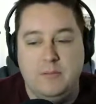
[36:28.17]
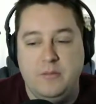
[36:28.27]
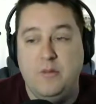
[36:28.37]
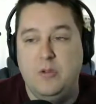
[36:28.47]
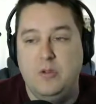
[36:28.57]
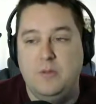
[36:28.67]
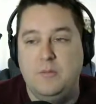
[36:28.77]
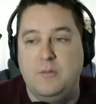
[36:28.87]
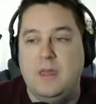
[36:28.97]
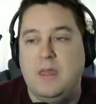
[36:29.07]

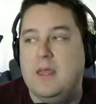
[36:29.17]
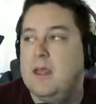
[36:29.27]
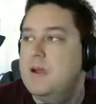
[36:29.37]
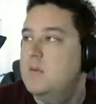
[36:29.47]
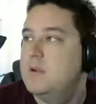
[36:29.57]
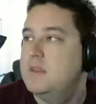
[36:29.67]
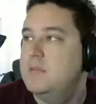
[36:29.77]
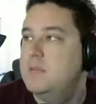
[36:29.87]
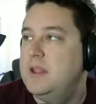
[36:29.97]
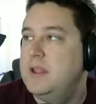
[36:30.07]
Zoom. And what the
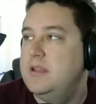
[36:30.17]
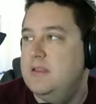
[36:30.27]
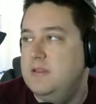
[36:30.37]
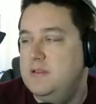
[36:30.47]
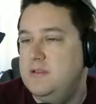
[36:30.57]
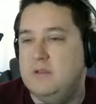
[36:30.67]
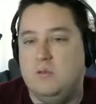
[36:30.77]
plan is